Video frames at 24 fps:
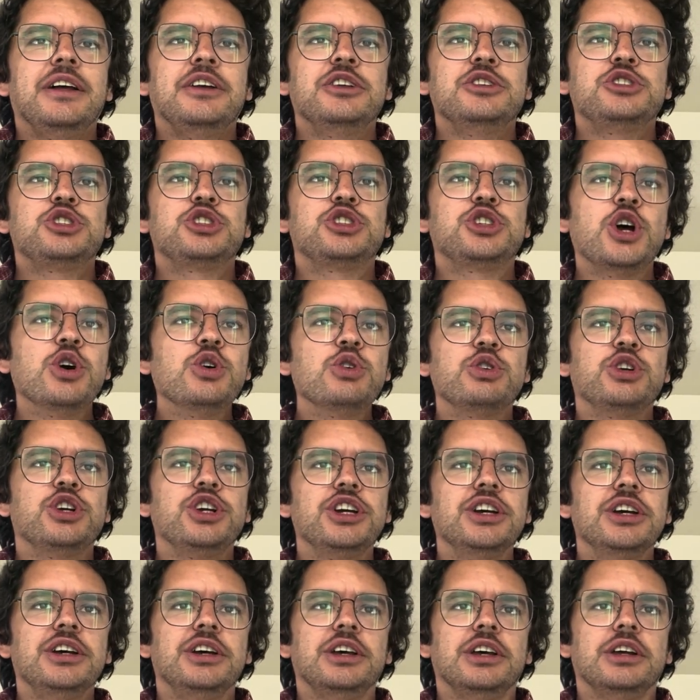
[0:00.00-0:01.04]
so
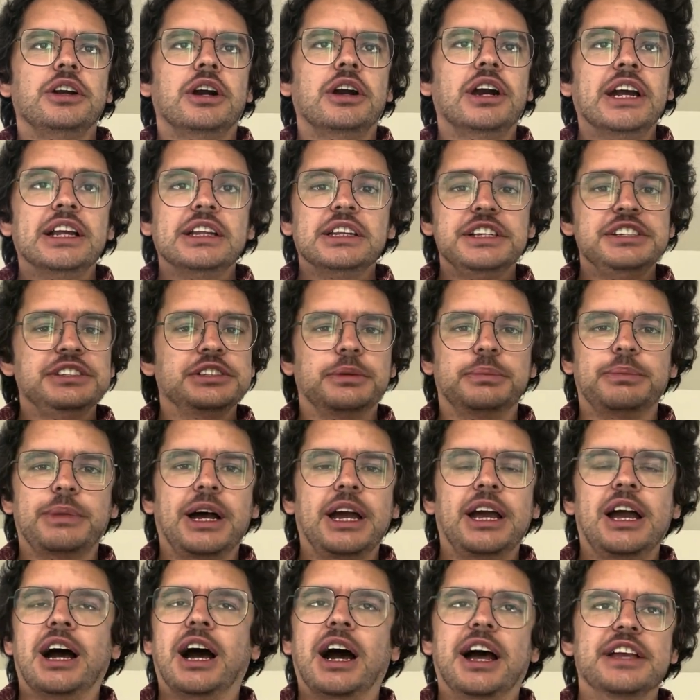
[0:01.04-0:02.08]
good, or at least in
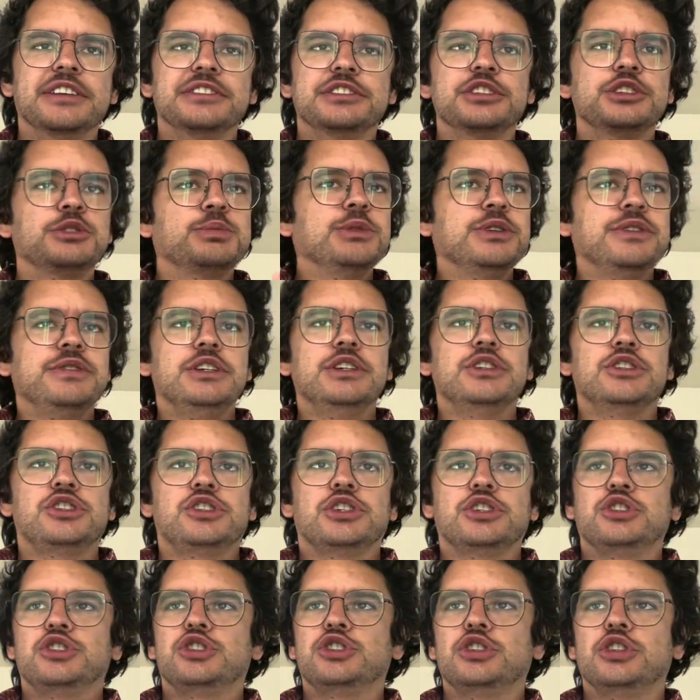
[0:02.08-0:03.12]
my eyes, this movie is
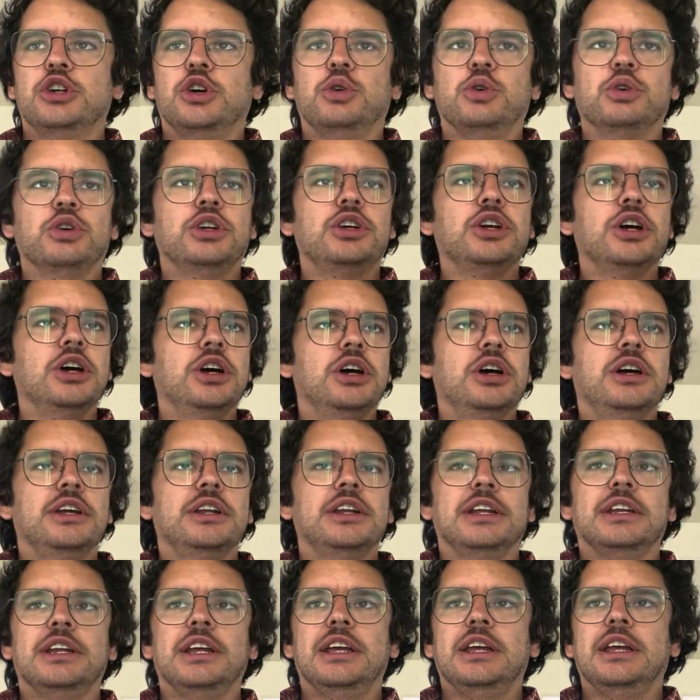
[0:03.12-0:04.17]
just so good,
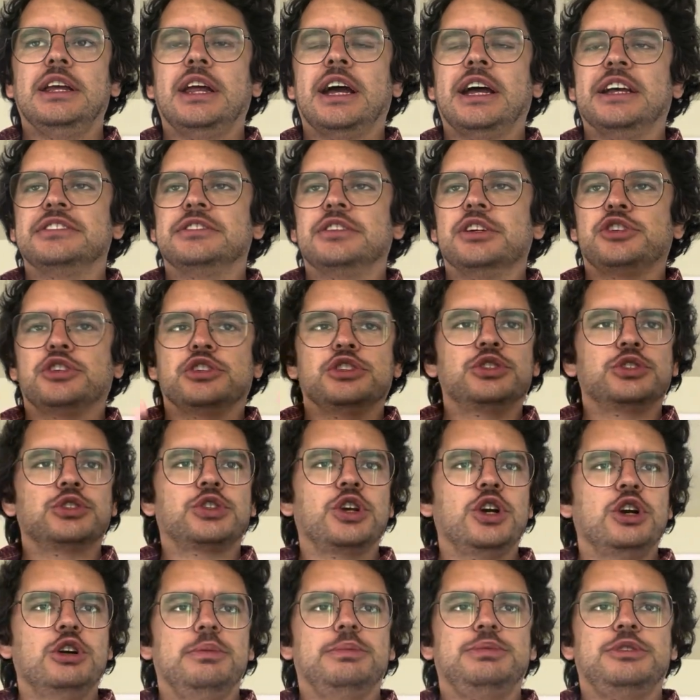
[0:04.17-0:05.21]
and it has such a
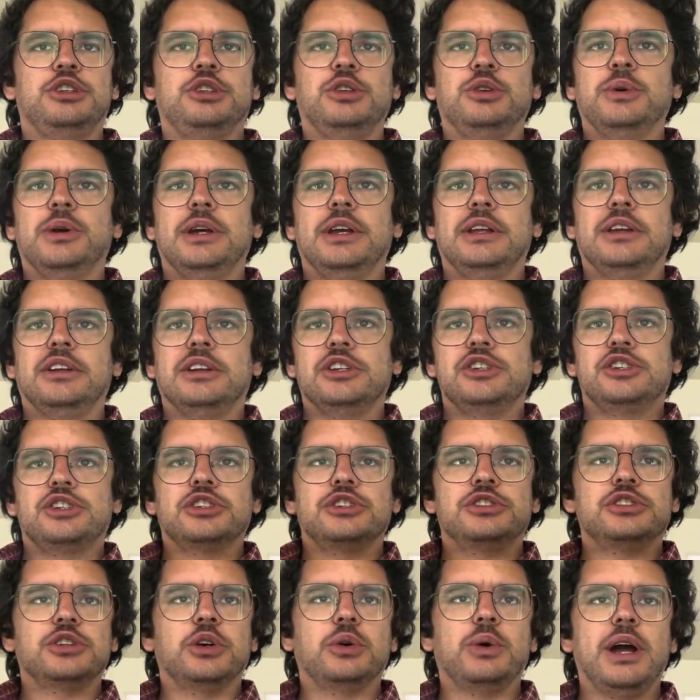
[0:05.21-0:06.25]
scope to it, and it's
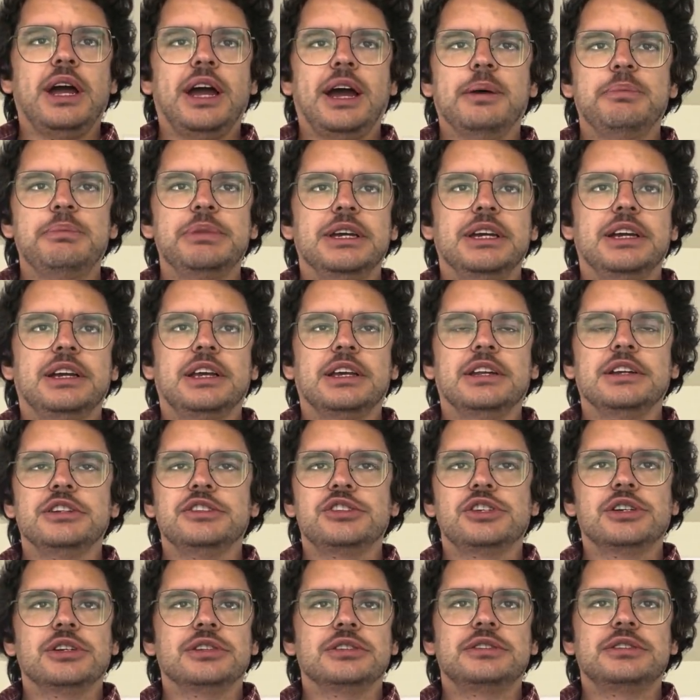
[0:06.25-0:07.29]
just so epic, and it's
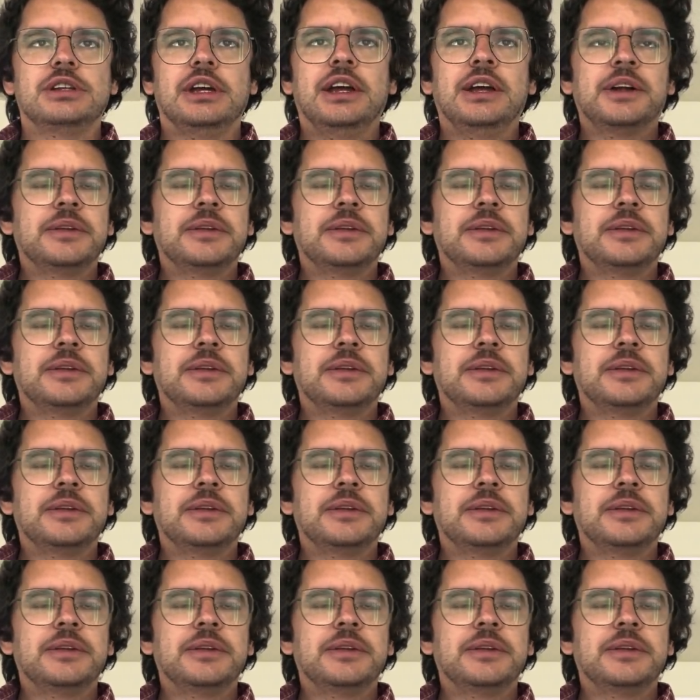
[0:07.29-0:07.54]
just